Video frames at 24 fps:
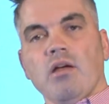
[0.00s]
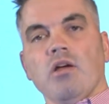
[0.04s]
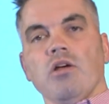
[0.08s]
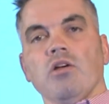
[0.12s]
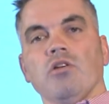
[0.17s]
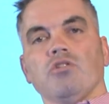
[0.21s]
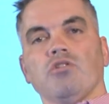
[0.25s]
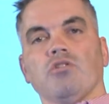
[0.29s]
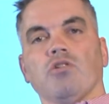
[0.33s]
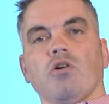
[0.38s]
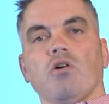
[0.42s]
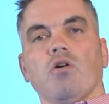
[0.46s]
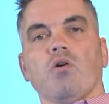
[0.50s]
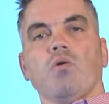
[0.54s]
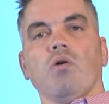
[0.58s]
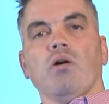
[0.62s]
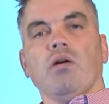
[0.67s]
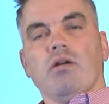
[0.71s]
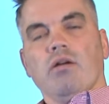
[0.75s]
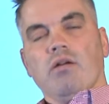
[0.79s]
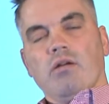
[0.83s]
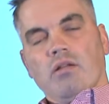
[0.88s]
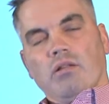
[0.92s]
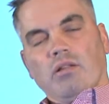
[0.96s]
So
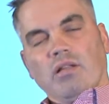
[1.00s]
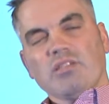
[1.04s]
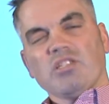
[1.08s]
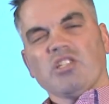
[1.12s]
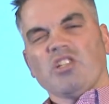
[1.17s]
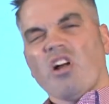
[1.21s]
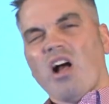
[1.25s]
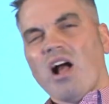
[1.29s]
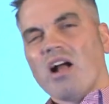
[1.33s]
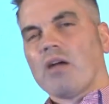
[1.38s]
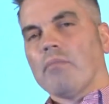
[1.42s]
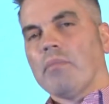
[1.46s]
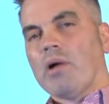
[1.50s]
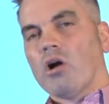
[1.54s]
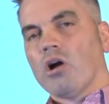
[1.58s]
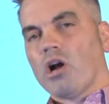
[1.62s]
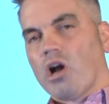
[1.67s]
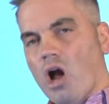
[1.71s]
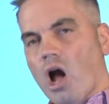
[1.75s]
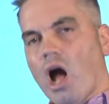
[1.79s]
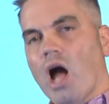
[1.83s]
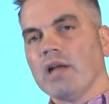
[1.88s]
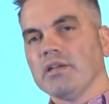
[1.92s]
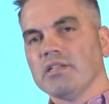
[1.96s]
let's talk about
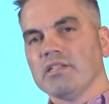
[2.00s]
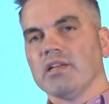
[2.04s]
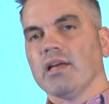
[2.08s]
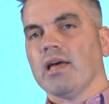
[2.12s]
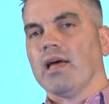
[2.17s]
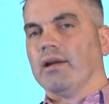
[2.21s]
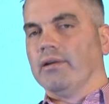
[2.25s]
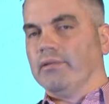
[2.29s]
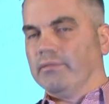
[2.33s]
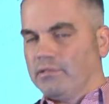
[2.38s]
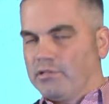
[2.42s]
content.